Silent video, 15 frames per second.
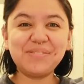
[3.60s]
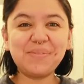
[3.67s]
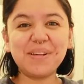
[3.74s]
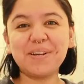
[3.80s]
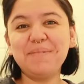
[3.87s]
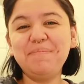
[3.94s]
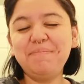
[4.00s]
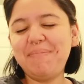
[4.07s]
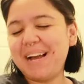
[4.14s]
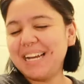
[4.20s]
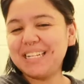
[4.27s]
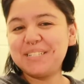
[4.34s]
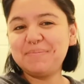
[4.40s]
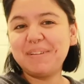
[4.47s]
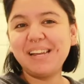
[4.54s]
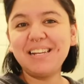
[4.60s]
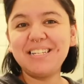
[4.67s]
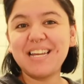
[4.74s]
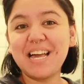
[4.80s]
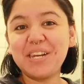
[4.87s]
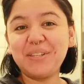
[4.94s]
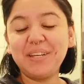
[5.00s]
Welcome back to my
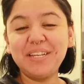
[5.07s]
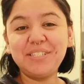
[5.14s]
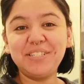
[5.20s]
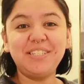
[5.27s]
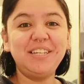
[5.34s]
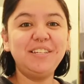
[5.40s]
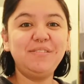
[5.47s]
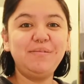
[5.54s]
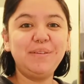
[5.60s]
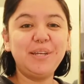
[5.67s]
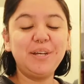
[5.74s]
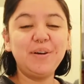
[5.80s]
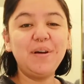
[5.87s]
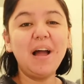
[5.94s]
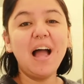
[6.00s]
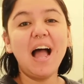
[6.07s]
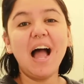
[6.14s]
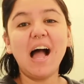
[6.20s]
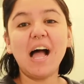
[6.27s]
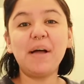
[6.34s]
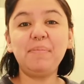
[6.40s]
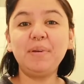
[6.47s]
channel. In today's video,
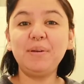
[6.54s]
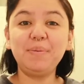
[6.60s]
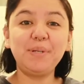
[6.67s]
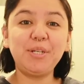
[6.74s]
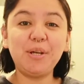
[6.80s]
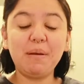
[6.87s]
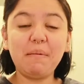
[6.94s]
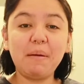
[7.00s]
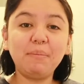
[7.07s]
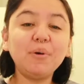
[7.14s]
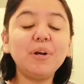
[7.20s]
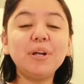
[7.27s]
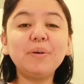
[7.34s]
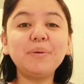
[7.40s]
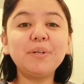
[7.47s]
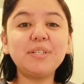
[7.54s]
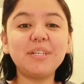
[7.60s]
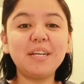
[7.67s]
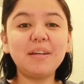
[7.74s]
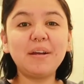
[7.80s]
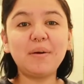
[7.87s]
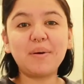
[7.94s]
I'm going to be doing my morning
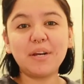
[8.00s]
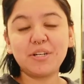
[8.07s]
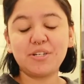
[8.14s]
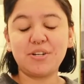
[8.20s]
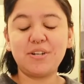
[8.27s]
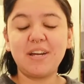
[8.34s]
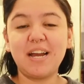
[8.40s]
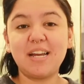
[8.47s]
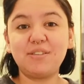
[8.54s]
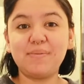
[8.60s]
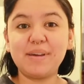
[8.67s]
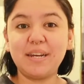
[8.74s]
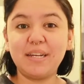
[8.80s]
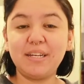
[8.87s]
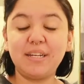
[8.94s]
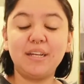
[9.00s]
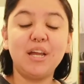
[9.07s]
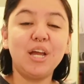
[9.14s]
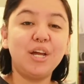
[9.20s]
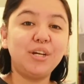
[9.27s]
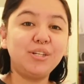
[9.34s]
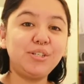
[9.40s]
routine. I want to show you guys what I
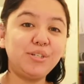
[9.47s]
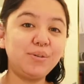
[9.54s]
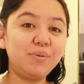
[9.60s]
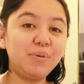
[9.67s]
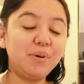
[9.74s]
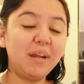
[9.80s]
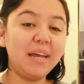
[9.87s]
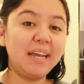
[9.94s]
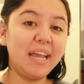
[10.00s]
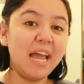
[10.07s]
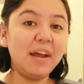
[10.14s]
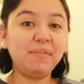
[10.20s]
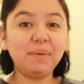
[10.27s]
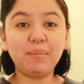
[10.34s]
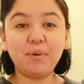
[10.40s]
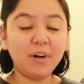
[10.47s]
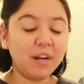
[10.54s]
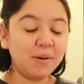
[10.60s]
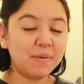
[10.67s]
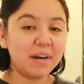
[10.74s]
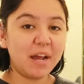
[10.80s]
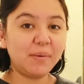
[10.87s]
do like every
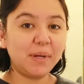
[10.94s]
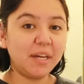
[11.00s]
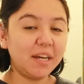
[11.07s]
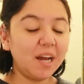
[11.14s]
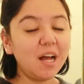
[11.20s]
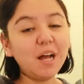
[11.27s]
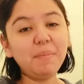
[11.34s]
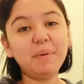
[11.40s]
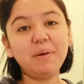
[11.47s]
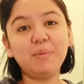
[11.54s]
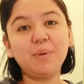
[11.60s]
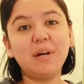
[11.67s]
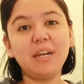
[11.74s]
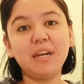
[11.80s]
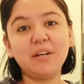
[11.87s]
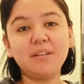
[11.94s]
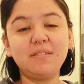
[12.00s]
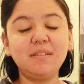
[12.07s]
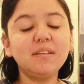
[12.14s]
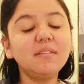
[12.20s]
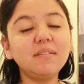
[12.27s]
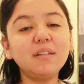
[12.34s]
morning when I wake up and what it
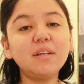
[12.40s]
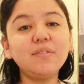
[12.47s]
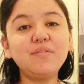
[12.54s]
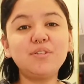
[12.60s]
consists of.